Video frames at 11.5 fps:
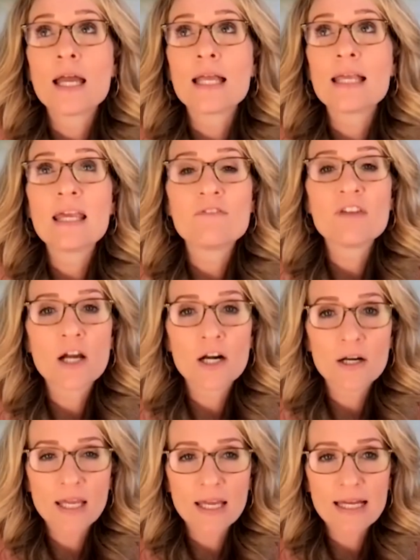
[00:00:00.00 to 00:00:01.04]
giving our
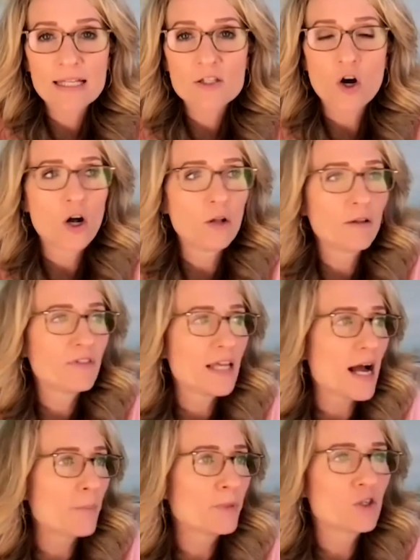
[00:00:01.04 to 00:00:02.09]
kids all of the
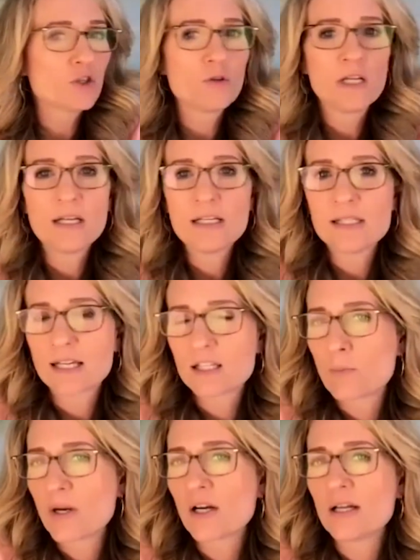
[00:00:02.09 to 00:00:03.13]
opportunities,
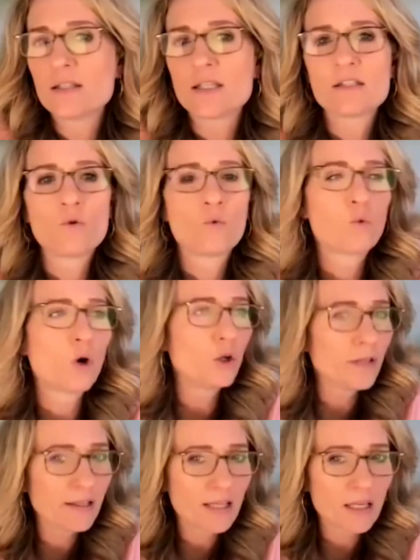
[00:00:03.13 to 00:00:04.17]
experiences,
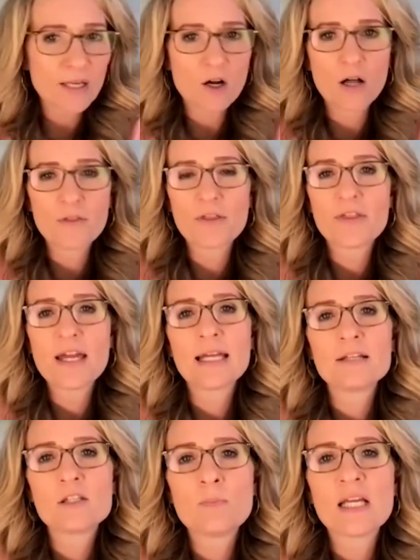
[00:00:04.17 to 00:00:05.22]
enrolling them in all the
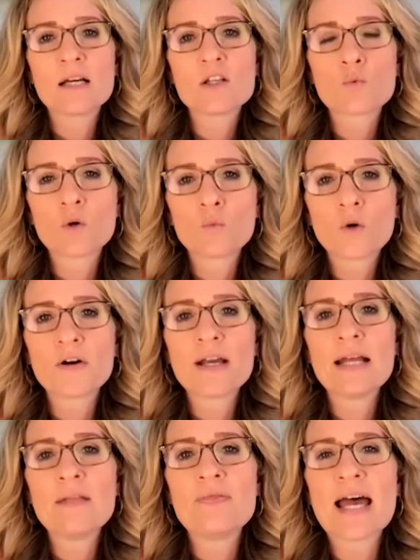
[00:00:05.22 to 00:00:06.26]
things because we're
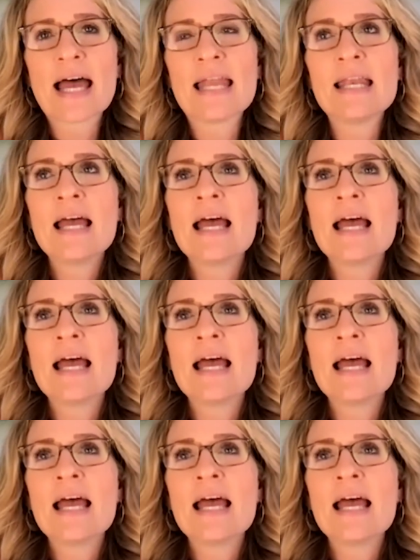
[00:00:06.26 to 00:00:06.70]
worried that,